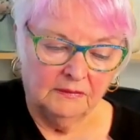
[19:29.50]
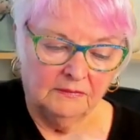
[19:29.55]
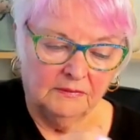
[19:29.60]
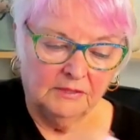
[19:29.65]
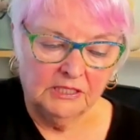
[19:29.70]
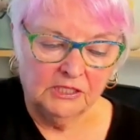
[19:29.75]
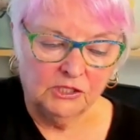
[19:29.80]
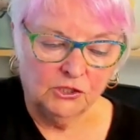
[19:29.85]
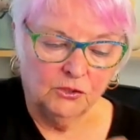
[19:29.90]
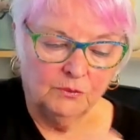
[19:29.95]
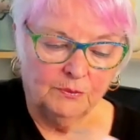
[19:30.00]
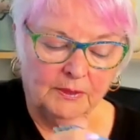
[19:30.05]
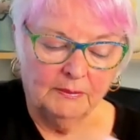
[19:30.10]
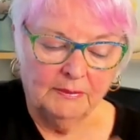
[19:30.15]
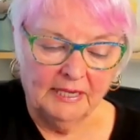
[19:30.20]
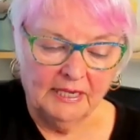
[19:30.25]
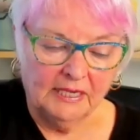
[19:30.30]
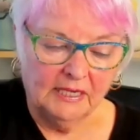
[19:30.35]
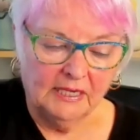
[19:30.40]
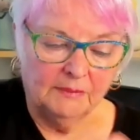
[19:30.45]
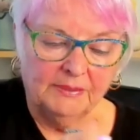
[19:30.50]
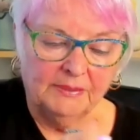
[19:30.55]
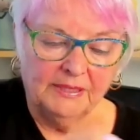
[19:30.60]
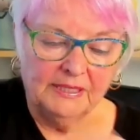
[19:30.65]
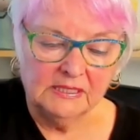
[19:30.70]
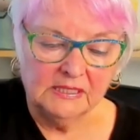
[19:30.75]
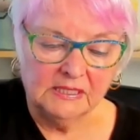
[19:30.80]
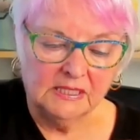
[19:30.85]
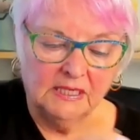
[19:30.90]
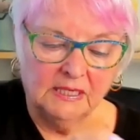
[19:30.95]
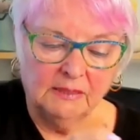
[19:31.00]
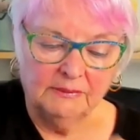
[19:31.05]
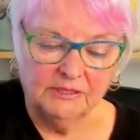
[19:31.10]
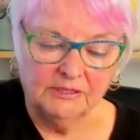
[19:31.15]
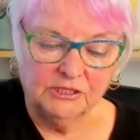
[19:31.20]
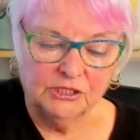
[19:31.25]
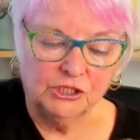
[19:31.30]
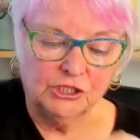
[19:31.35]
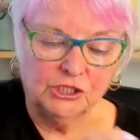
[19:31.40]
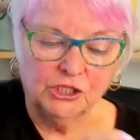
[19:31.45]
this could be making peace,
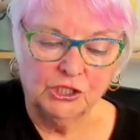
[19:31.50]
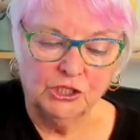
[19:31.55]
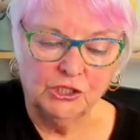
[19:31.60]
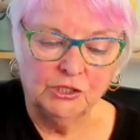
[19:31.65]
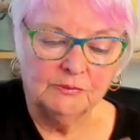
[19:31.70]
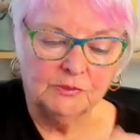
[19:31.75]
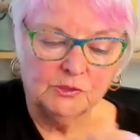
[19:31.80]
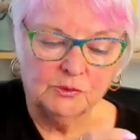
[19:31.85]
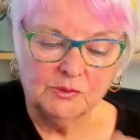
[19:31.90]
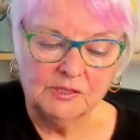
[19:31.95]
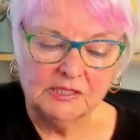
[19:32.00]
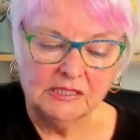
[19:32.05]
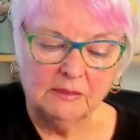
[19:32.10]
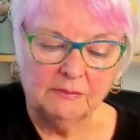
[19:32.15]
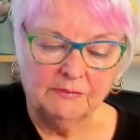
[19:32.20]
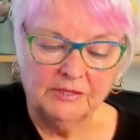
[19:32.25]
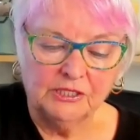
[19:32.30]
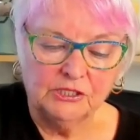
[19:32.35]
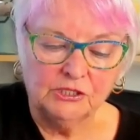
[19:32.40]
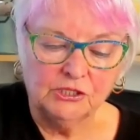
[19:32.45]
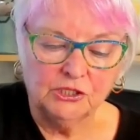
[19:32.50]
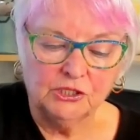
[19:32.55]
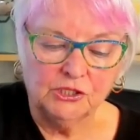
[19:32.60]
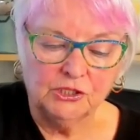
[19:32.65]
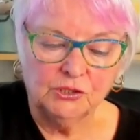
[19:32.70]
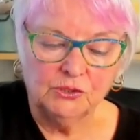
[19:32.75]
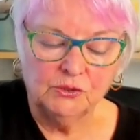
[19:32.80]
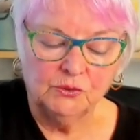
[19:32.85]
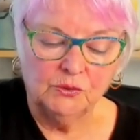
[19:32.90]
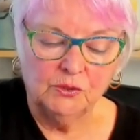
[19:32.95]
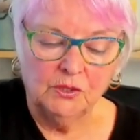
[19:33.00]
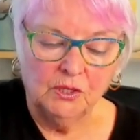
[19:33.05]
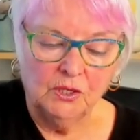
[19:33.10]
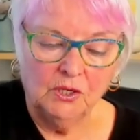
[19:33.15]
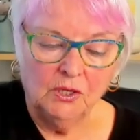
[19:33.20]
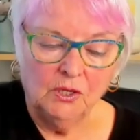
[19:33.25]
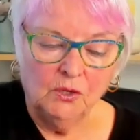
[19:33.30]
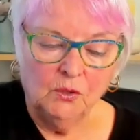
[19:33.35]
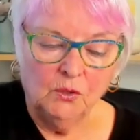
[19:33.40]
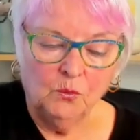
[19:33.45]
coming to terms with something to do
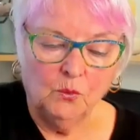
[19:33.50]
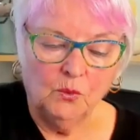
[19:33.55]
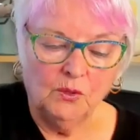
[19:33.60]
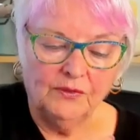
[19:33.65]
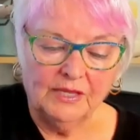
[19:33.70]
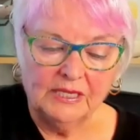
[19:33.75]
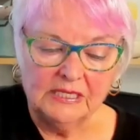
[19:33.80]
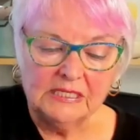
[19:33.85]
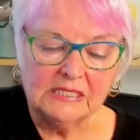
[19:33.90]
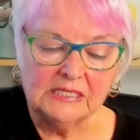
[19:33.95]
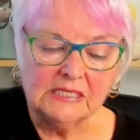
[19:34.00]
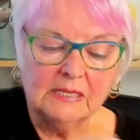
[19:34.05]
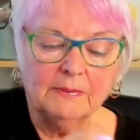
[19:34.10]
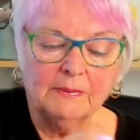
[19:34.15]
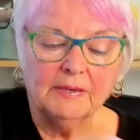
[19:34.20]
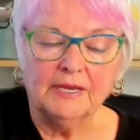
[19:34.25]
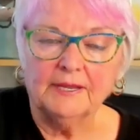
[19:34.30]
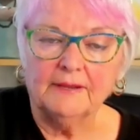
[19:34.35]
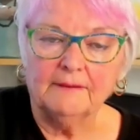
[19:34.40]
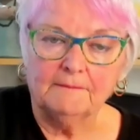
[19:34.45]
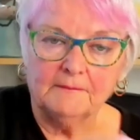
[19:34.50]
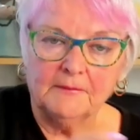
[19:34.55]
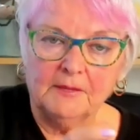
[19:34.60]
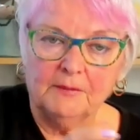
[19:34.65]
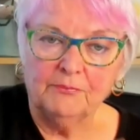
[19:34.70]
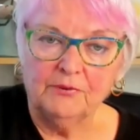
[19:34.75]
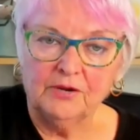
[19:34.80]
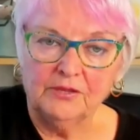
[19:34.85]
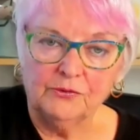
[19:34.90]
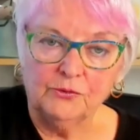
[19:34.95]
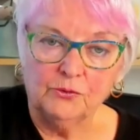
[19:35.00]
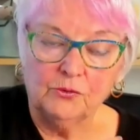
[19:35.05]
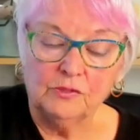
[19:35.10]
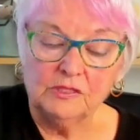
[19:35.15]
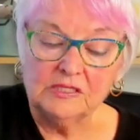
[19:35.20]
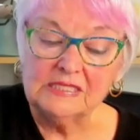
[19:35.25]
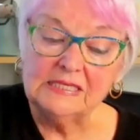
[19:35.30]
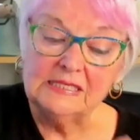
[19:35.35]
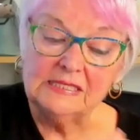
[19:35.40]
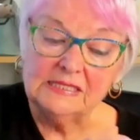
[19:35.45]
with a sibling, a brother or
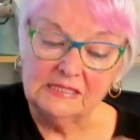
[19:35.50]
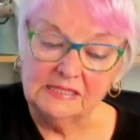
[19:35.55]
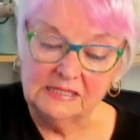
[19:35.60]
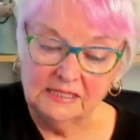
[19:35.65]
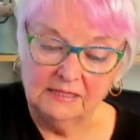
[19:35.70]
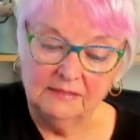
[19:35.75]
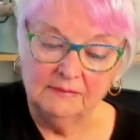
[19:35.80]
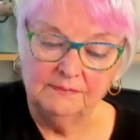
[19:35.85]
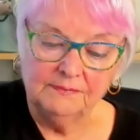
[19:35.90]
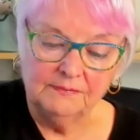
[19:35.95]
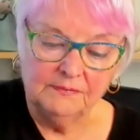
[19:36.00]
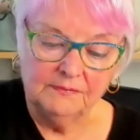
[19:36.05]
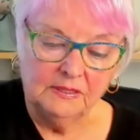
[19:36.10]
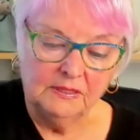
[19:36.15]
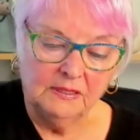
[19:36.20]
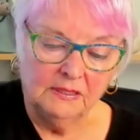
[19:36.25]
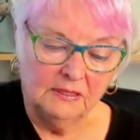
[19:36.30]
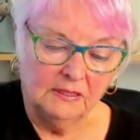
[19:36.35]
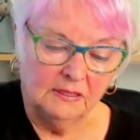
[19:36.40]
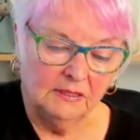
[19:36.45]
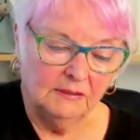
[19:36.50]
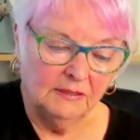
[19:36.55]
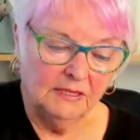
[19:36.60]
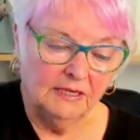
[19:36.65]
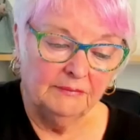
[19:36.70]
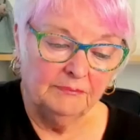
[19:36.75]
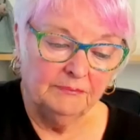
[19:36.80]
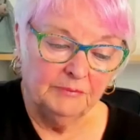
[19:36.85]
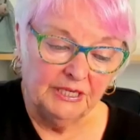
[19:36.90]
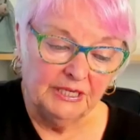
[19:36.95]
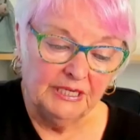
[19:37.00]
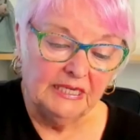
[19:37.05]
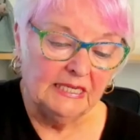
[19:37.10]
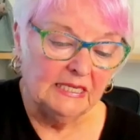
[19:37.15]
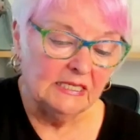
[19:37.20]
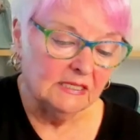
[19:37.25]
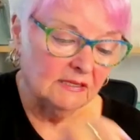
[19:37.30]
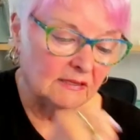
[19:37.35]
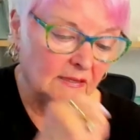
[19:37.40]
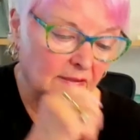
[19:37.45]
a sister. Right? But it
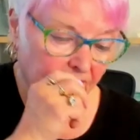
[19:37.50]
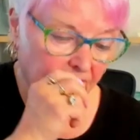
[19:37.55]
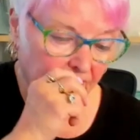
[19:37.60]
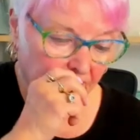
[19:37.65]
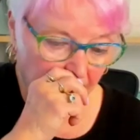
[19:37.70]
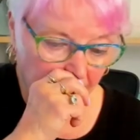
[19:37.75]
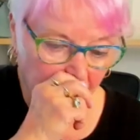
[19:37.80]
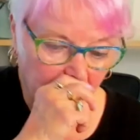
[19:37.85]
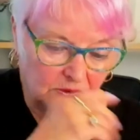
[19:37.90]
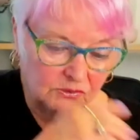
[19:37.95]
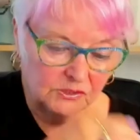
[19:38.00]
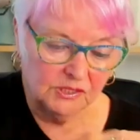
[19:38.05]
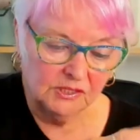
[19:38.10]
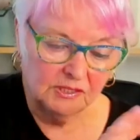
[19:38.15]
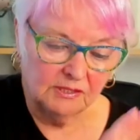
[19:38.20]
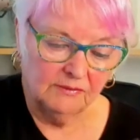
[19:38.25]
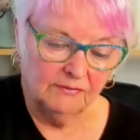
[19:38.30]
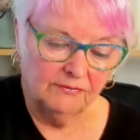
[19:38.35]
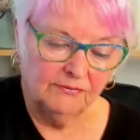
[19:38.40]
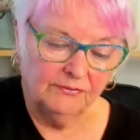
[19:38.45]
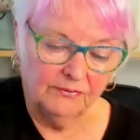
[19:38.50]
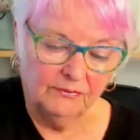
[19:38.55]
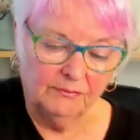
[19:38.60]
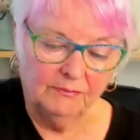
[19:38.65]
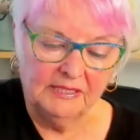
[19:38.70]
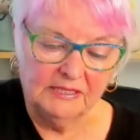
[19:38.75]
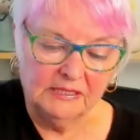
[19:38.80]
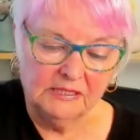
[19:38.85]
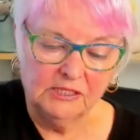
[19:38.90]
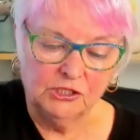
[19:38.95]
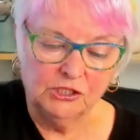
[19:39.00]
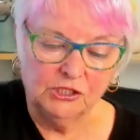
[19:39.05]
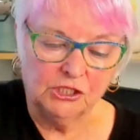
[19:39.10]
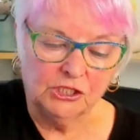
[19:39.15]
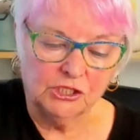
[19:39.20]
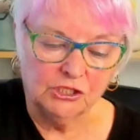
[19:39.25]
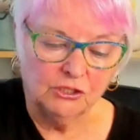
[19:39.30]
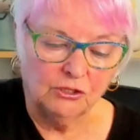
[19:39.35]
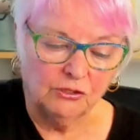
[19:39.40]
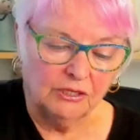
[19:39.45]
is a very positive message.
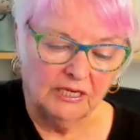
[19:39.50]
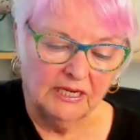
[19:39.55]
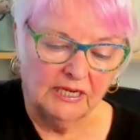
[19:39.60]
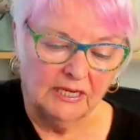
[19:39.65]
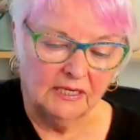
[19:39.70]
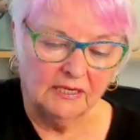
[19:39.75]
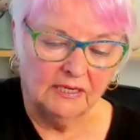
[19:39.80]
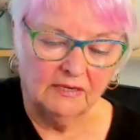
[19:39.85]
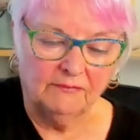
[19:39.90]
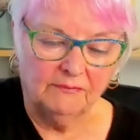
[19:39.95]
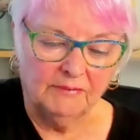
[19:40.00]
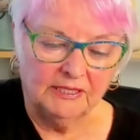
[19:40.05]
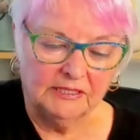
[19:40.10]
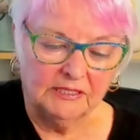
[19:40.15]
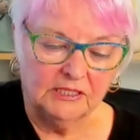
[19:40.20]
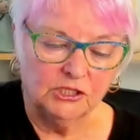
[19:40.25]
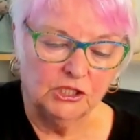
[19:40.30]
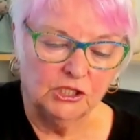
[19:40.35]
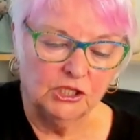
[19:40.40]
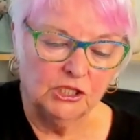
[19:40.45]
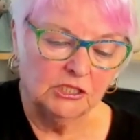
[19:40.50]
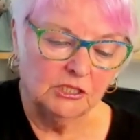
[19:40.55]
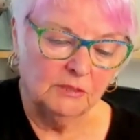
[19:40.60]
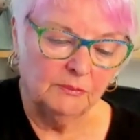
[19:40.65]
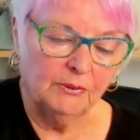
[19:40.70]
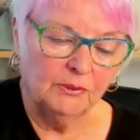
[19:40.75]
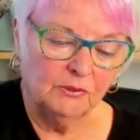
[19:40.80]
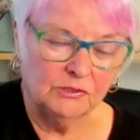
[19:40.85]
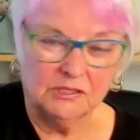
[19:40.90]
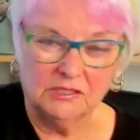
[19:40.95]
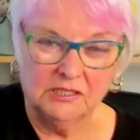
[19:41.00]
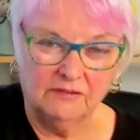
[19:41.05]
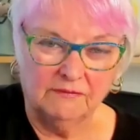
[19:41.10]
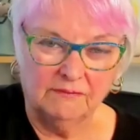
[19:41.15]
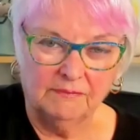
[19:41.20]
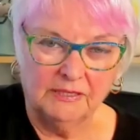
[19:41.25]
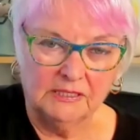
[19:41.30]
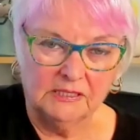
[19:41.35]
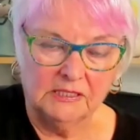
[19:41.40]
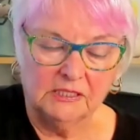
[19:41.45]
It's not a negative message, it's a
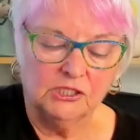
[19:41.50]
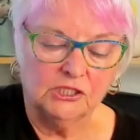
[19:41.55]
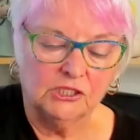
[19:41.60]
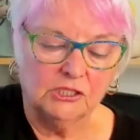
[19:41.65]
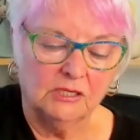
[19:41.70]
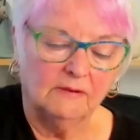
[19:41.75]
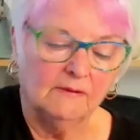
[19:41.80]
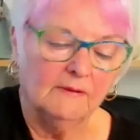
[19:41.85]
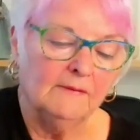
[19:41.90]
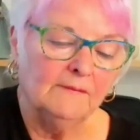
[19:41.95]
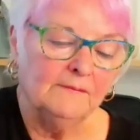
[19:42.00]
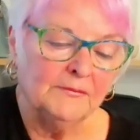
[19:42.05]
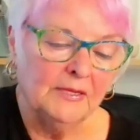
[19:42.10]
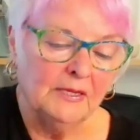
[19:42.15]
positive message. So